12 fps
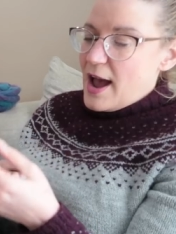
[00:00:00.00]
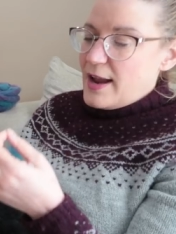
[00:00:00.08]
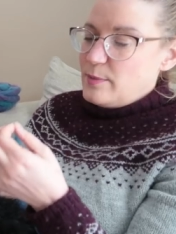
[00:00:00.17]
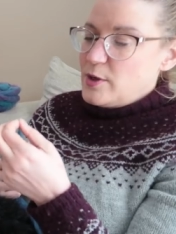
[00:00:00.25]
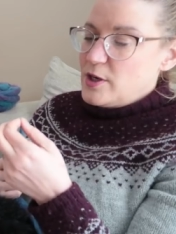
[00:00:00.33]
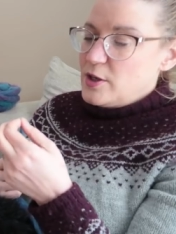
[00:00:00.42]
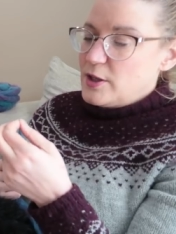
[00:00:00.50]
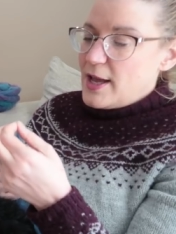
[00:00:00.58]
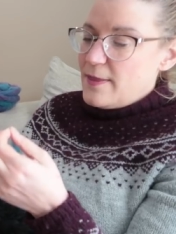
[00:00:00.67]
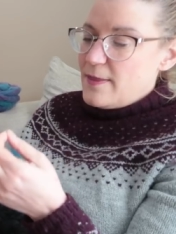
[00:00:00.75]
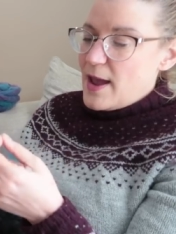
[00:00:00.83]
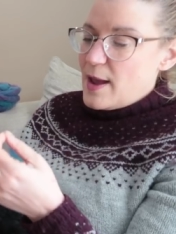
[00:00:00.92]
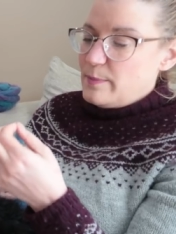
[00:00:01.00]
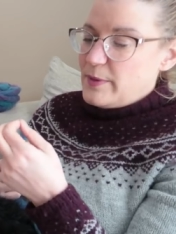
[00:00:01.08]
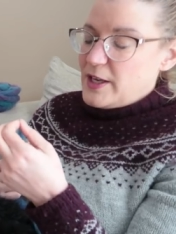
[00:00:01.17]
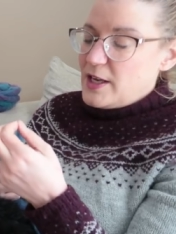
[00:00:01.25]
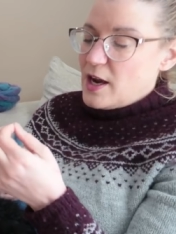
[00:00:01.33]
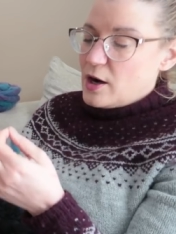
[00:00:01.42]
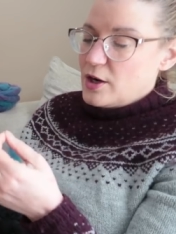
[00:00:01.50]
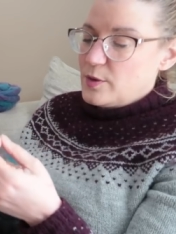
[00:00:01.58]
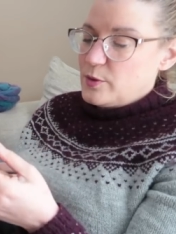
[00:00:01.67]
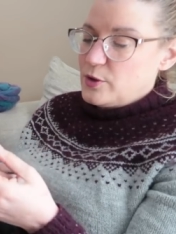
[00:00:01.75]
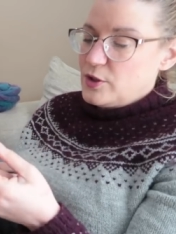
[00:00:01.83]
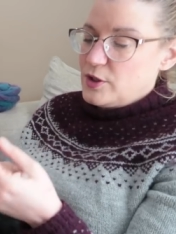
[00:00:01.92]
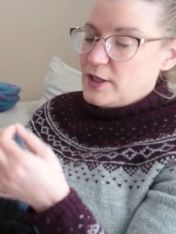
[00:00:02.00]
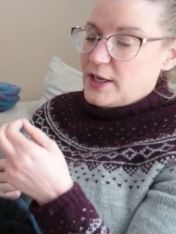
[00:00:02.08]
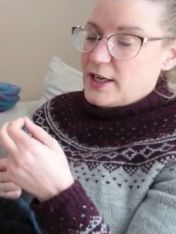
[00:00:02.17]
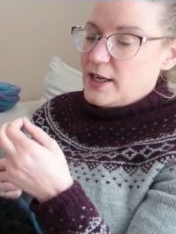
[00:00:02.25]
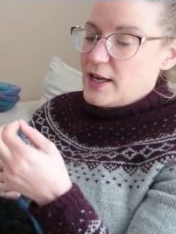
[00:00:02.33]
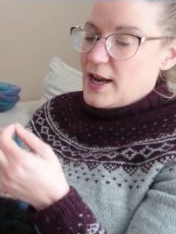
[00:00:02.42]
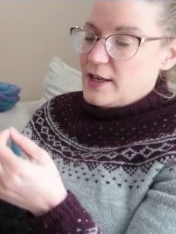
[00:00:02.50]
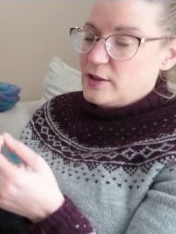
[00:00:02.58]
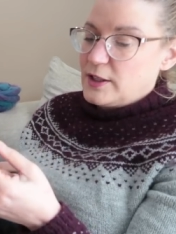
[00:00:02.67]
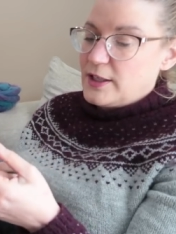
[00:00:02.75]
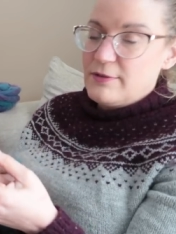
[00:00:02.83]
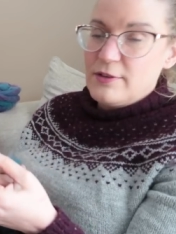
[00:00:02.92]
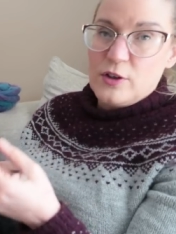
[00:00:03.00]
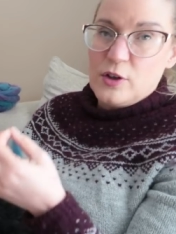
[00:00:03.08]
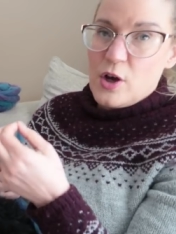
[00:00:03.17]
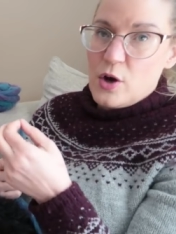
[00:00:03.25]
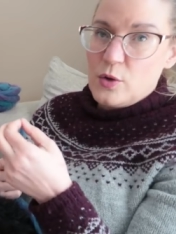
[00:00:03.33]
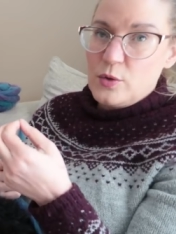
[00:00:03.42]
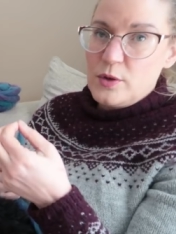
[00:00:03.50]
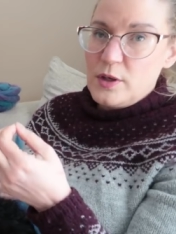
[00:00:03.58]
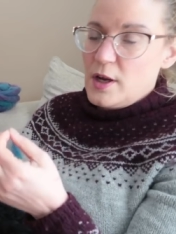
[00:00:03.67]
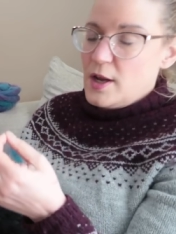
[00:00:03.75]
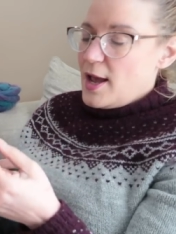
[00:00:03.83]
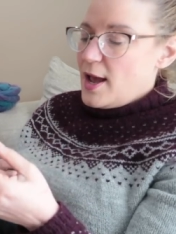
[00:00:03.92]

I'm gonna let that be our community and leave it alone,